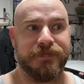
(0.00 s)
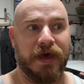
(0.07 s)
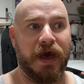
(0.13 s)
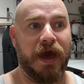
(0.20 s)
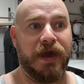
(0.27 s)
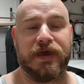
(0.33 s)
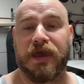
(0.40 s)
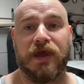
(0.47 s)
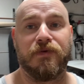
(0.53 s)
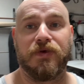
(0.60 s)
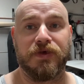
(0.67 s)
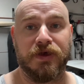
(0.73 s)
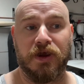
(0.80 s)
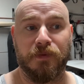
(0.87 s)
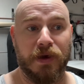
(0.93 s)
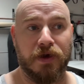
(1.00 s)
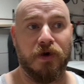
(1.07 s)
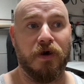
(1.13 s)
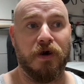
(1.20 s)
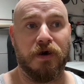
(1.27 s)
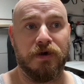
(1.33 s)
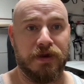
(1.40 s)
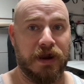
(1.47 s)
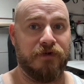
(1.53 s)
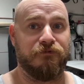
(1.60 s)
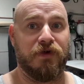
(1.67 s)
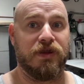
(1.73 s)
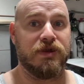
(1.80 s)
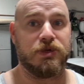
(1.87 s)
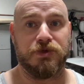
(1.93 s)
I can't really hear my car, and I've
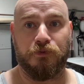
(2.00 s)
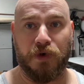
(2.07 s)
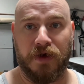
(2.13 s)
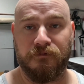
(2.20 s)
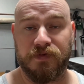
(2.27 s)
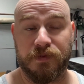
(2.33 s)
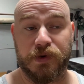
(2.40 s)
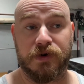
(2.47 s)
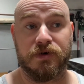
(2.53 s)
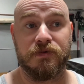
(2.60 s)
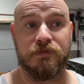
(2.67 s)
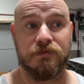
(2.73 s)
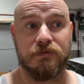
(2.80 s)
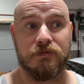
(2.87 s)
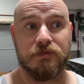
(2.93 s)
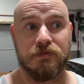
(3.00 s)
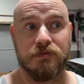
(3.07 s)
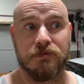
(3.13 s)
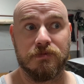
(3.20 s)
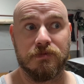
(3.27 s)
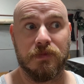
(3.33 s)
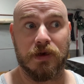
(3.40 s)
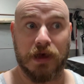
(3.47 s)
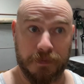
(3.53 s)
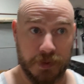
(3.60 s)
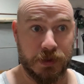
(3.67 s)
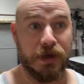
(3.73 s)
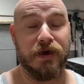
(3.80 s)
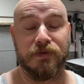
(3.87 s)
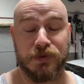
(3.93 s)
run into the rev limiter a couple
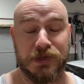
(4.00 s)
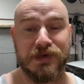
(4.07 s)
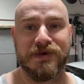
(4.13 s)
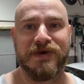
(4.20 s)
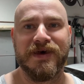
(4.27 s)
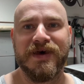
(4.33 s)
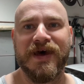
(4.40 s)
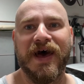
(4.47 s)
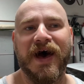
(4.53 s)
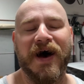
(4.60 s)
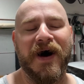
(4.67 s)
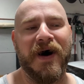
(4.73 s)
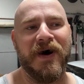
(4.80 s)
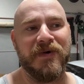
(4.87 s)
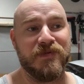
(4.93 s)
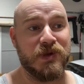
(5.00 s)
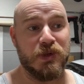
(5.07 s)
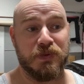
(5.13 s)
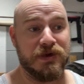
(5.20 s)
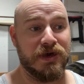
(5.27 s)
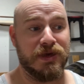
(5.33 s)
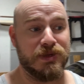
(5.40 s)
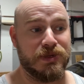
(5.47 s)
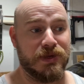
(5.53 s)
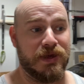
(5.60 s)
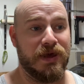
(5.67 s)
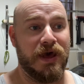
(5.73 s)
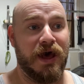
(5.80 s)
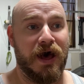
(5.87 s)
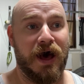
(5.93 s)
times, just because
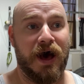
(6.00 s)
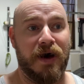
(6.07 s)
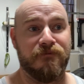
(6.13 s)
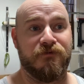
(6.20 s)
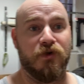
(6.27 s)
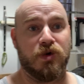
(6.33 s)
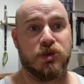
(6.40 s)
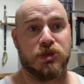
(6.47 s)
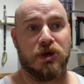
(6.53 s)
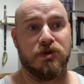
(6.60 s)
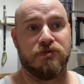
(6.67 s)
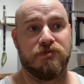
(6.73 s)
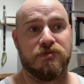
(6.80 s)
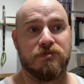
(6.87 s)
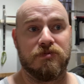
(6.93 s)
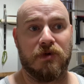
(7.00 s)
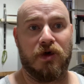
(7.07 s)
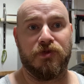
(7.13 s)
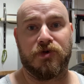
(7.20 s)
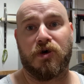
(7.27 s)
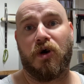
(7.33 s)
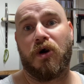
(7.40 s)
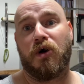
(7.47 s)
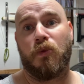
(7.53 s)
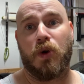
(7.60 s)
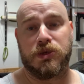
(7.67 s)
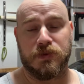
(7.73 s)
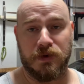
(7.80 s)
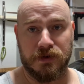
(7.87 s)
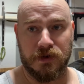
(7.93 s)
I'm focused on the car,
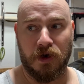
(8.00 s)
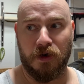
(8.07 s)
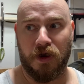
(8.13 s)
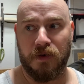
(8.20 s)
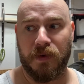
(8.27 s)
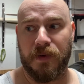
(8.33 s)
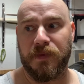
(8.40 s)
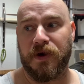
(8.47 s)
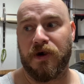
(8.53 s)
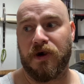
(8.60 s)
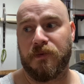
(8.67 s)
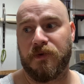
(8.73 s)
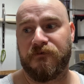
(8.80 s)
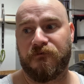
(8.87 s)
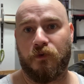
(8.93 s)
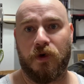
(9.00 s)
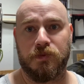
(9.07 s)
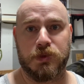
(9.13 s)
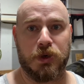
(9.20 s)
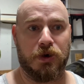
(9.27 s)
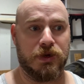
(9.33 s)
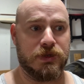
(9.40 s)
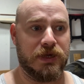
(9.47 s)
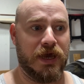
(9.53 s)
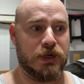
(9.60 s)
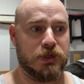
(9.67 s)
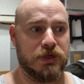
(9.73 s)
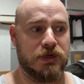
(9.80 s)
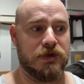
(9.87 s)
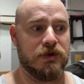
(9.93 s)
what's going on in my mirror before I'm starting to
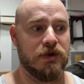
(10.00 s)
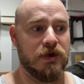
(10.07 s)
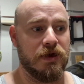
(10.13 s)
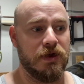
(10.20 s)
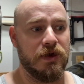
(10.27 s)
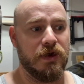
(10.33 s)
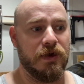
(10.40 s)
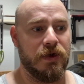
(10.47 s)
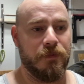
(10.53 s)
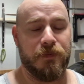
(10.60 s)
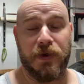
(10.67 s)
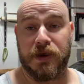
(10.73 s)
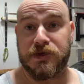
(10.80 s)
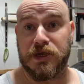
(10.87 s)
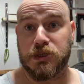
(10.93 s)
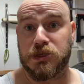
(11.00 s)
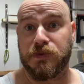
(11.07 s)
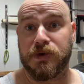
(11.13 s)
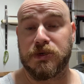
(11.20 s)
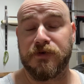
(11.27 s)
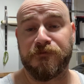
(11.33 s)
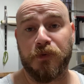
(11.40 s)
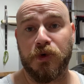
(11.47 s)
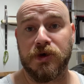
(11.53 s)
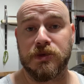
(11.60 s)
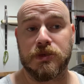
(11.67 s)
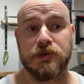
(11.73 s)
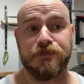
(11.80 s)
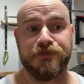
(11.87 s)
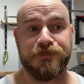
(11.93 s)
actually pay attention to my shift
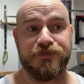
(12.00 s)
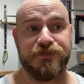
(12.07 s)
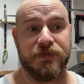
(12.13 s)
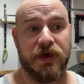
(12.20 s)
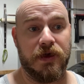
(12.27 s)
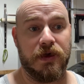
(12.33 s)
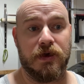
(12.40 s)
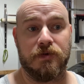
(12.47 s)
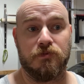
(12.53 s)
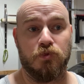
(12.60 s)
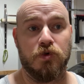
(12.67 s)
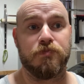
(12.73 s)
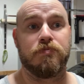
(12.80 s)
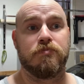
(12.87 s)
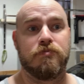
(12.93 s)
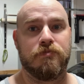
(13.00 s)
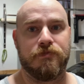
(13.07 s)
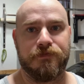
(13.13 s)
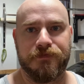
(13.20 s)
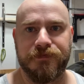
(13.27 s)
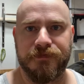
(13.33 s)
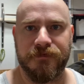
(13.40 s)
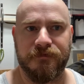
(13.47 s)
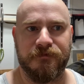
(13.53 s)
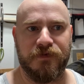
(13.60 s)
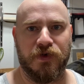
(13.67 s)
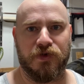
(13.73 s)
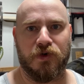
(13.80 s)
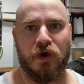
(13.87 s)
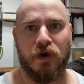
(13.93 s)
points, and whoop,
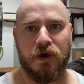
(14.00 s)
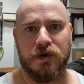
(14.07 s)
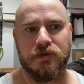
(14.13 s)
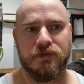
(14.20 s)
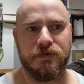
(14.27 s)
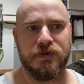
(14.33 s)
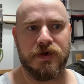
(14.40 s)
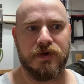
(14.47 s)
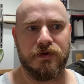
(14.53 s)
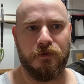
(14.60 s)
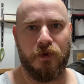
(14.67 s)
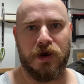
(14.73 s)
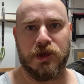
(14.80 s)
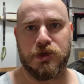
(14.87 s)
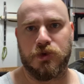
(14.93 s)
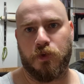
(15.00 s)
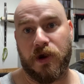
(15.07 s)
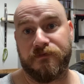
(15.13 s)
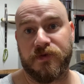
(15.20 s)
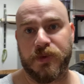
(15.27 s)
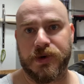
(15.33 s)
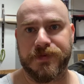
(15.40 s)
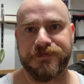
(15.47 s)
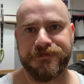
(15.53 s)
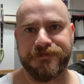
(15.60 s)
feel the car run into the rev limiter.